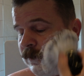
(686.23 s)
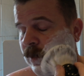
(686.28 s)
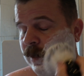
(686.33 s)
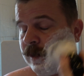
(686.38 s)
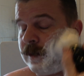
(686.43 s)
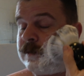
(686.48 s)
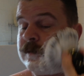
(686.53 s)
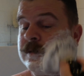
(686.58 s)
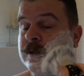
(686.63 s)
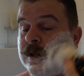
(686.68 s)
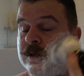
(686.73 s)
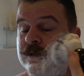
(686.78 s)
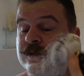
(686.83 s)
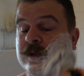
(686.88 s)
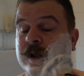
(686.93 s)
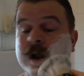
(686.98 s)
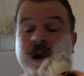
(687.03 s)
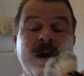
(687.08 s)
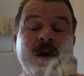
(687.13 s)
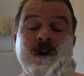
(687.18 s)
like, you know,
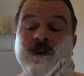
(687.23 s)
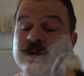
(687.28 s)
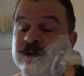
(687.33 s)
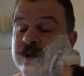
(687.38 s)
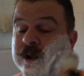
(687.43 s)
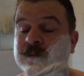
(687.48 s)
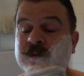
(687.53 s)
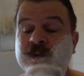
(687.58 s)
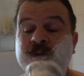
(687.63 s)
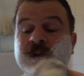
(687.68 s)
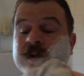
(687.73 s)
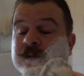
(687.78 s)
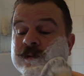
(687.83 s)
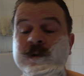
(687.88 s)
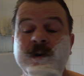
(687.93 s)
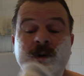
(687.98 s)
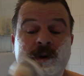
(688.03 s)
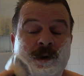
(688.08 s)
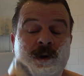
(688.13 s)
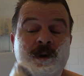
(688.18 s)
scales and everything
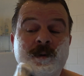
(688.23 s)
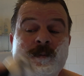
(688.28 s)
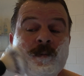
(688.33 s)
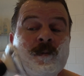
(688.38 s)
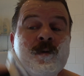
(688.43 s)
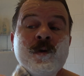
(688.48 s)
really.